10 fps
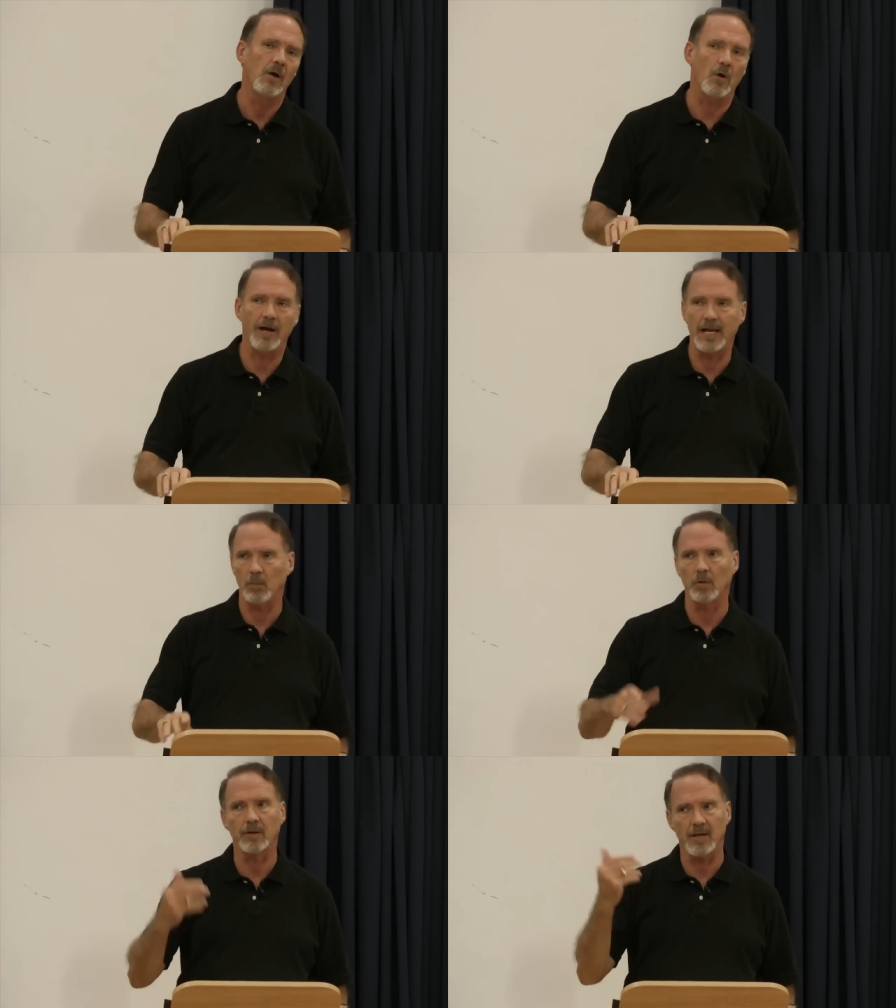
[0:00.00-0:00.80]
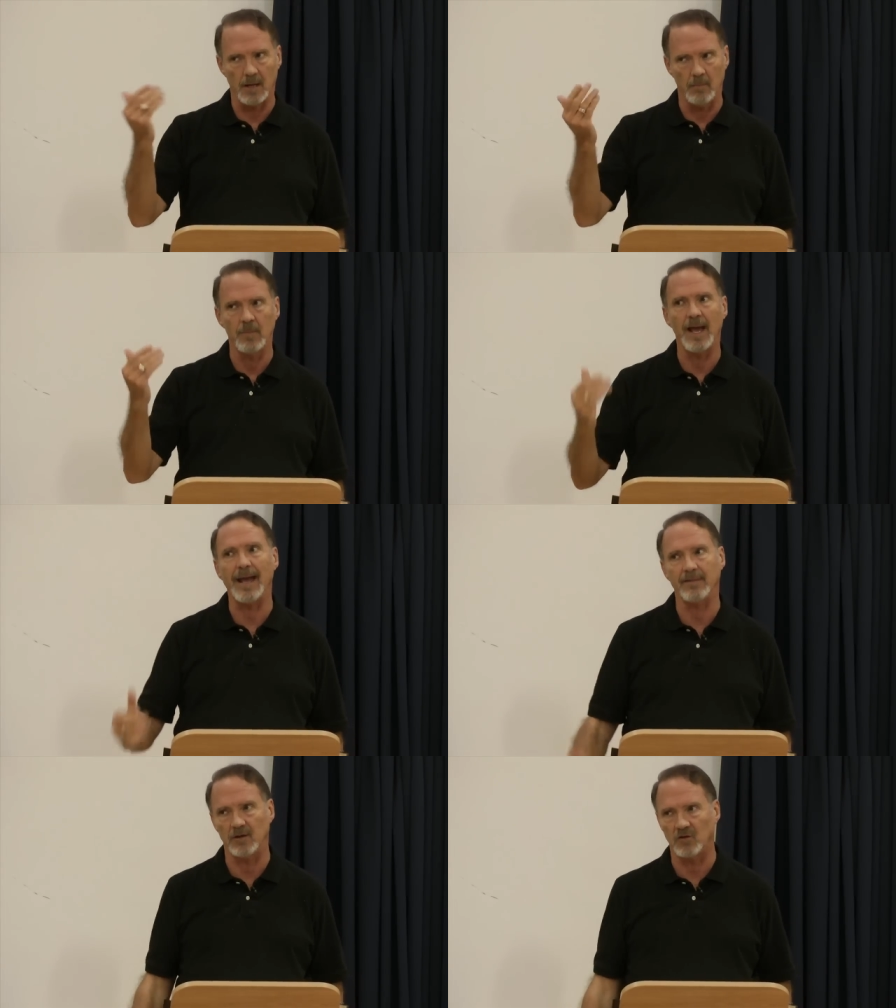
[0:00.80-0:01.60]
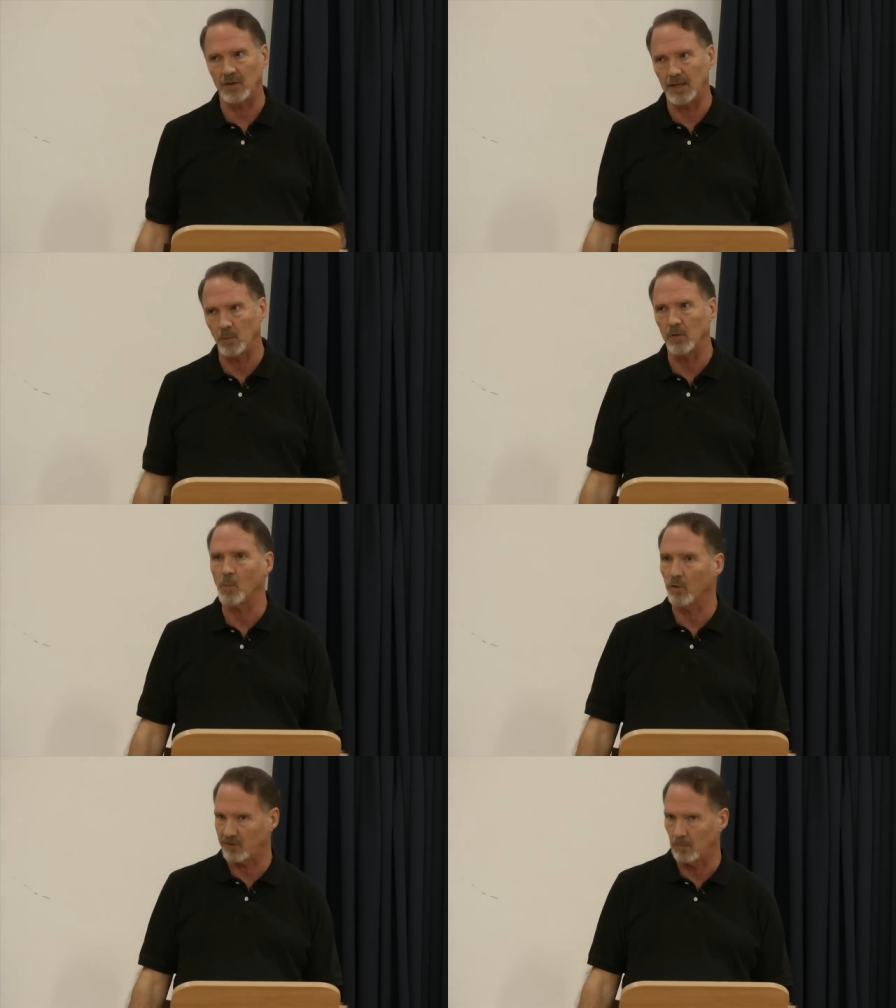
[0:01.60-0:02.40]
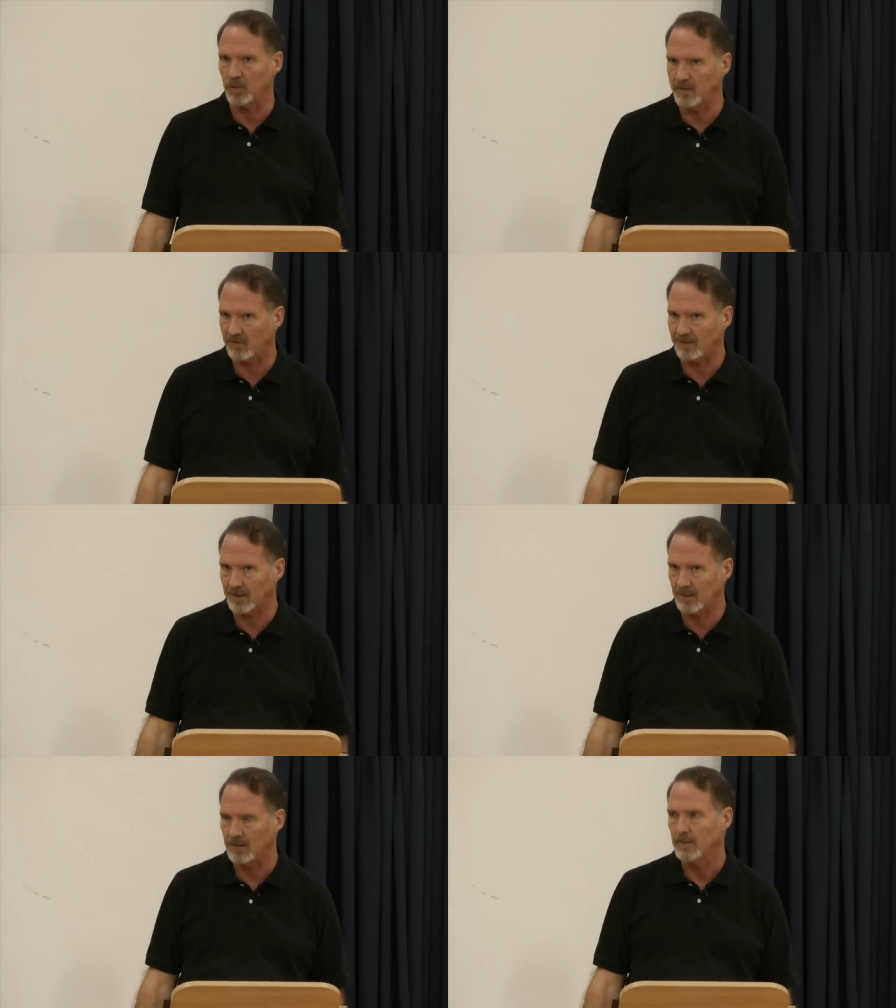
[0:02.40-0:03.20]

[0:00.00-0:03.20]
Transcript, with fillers: are able to come at this thing with more simplicity